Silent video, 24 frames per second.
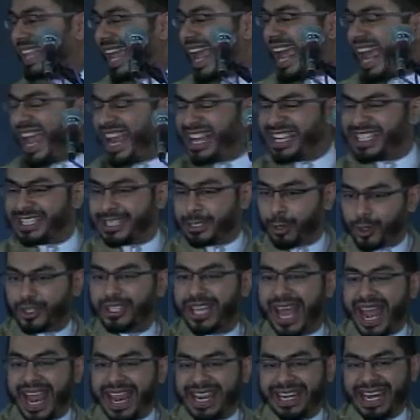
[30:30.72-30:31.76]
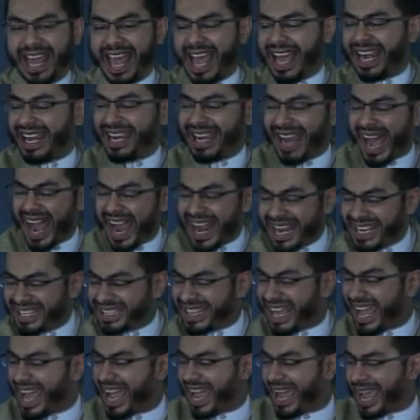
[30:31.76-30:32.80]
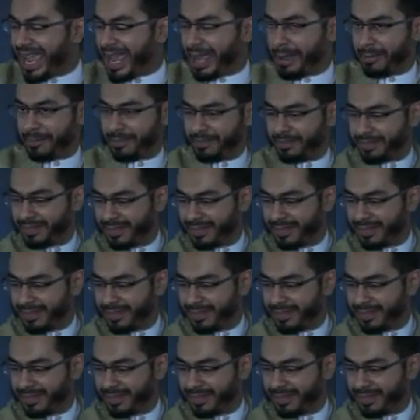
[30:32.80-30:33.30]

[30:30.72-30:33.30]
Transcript: there is Husayn lying there.